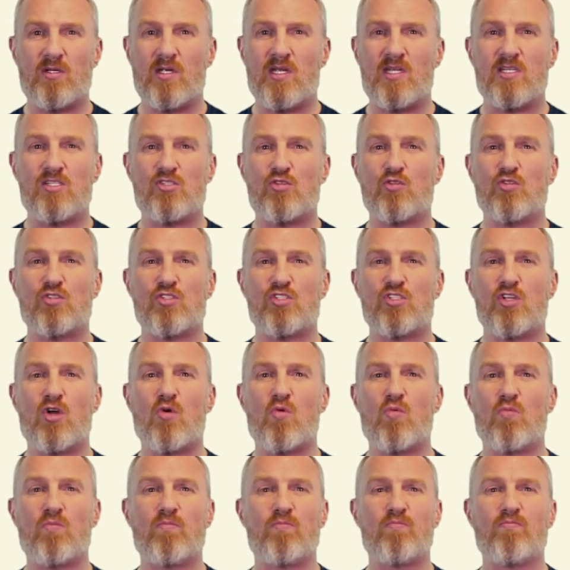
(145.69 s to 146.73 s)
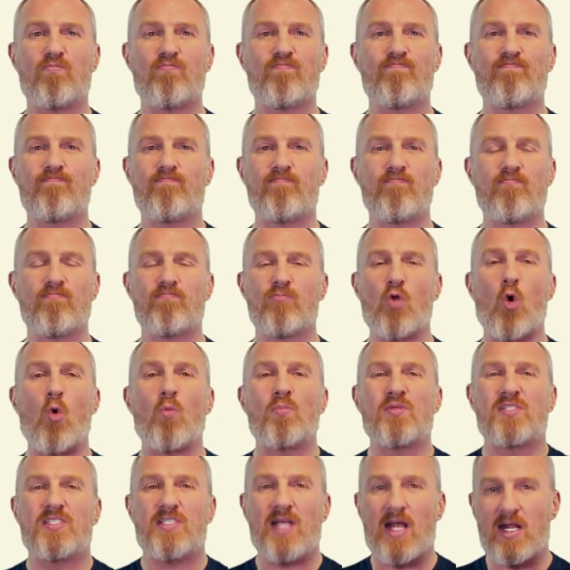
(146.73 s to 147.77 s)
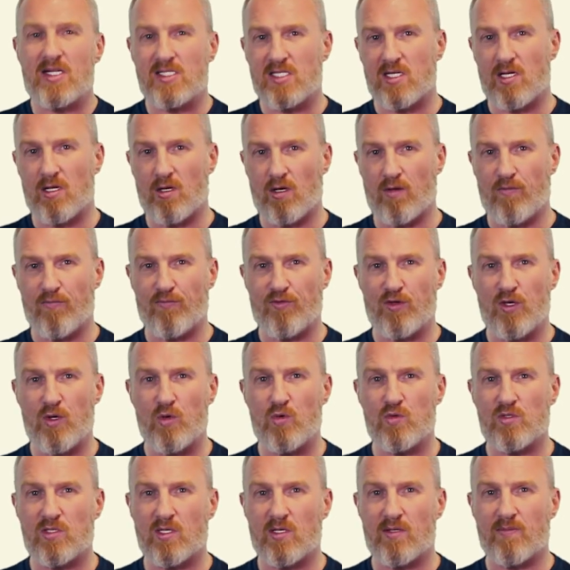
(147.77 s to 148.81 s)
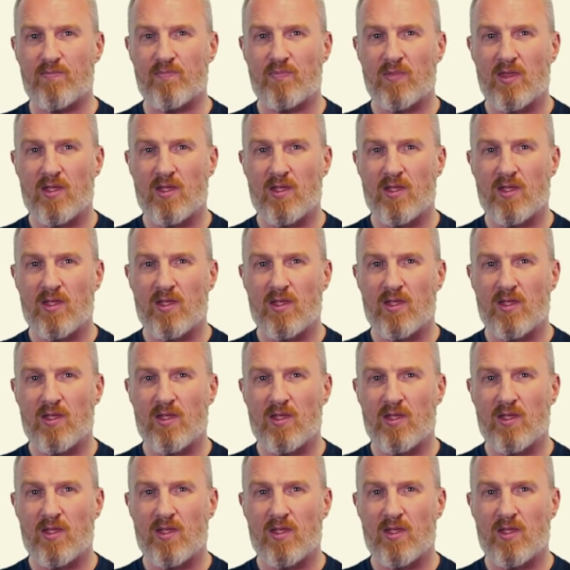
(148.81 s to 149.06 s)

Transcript: is just so upsetting and confusing.